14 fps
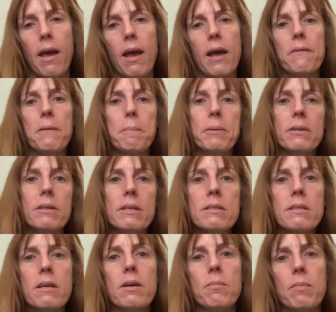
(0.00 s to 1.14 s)
and the police
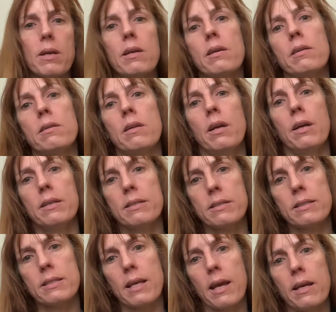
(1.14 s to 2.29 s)
come in to
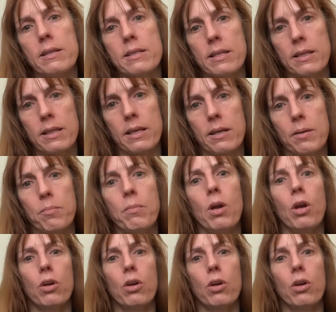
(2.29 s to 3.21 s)
say to them,